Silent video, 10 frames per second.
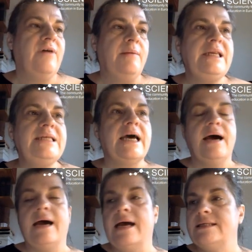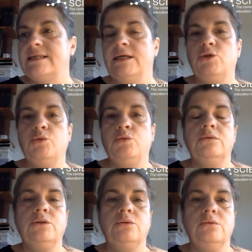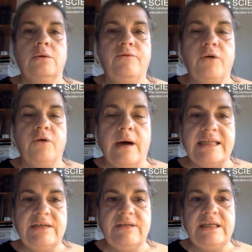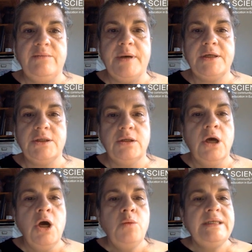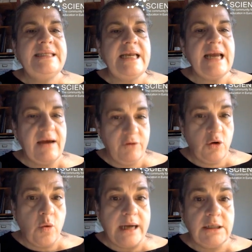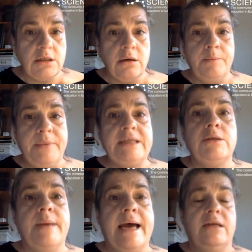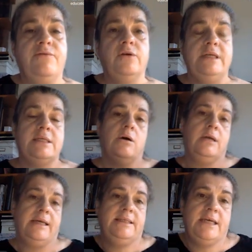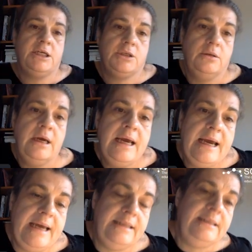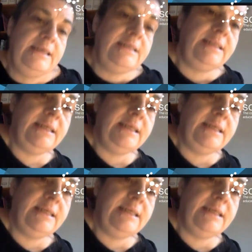families are asking for activity in person, we still have quite a big demand for this online session. And this